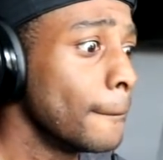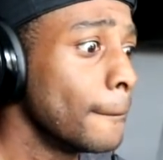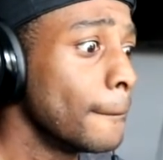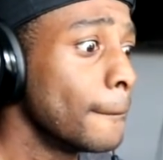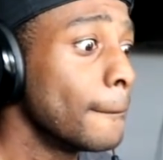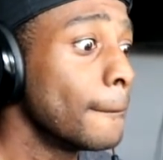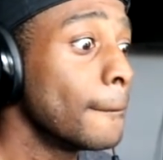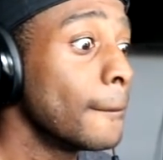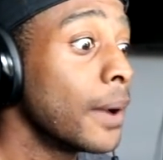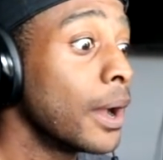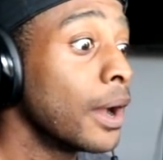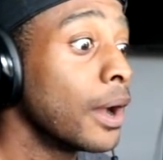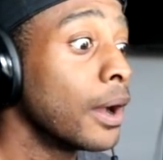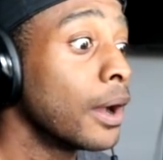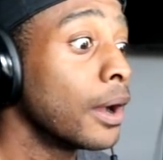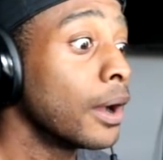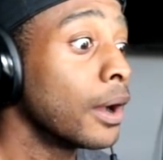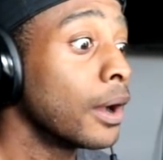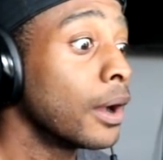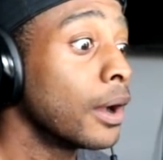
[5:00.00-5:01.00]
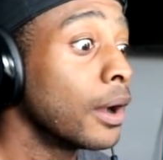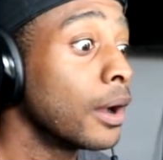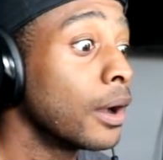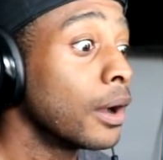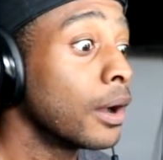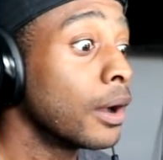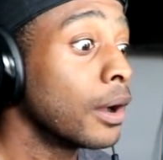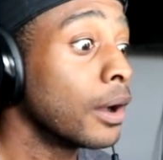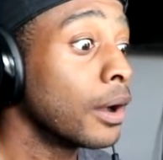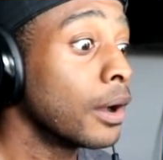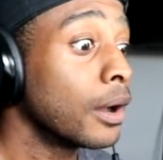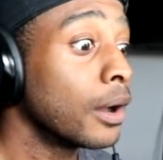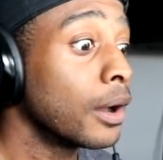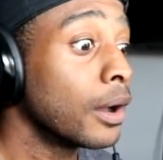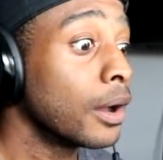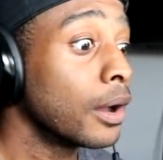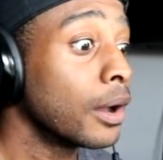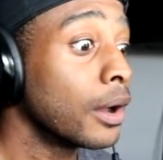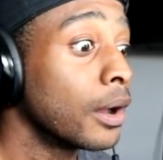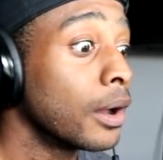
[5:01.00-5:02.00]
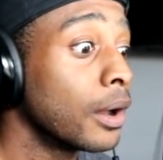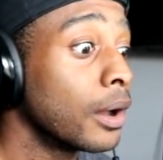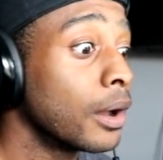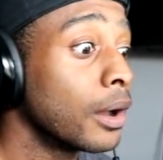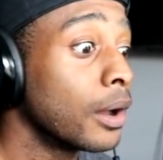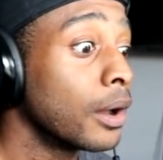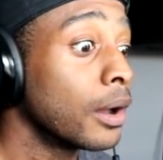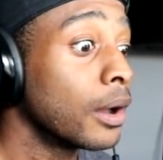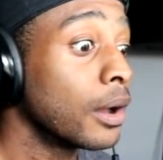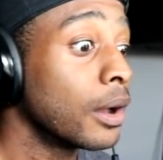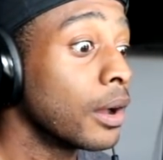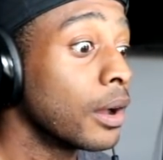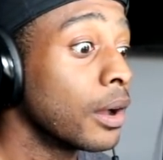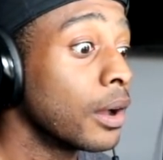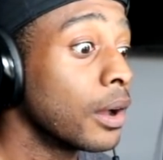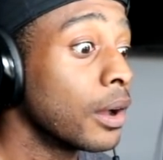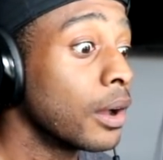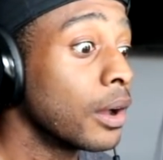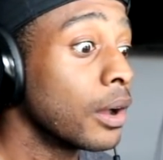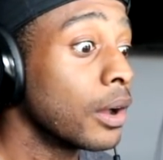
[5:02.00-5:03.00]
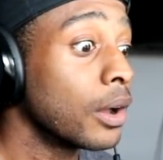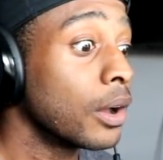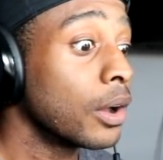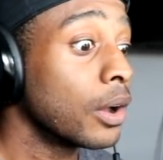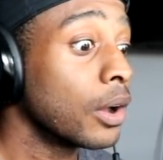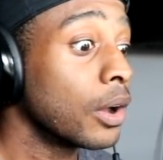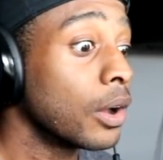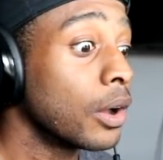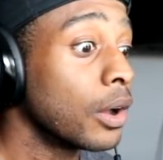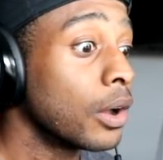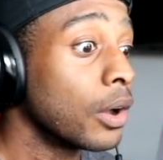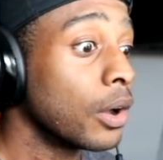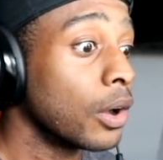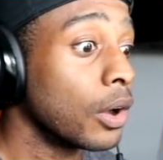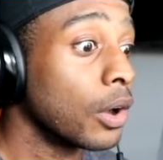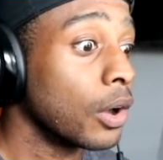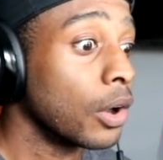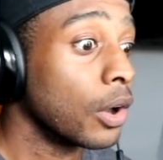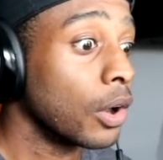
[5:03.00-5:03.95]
No one is speaking in this clip.